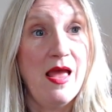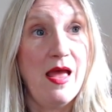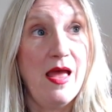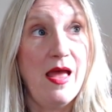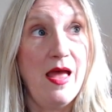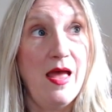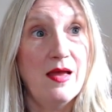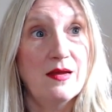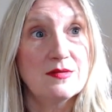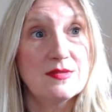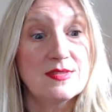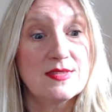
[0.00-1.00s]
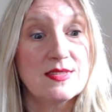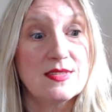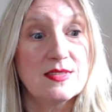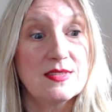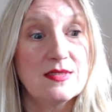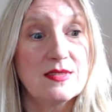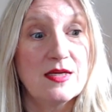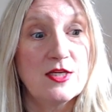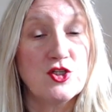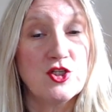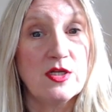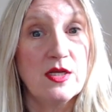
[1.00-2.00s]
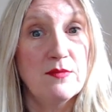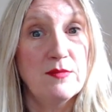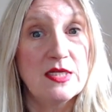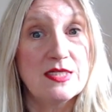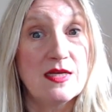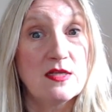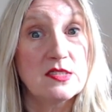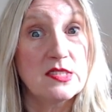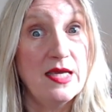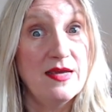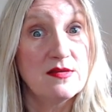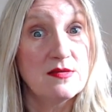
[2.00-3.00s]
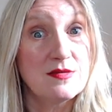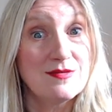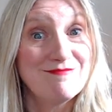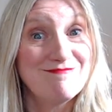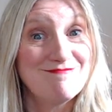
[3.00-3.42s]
and it should get me ten skeins,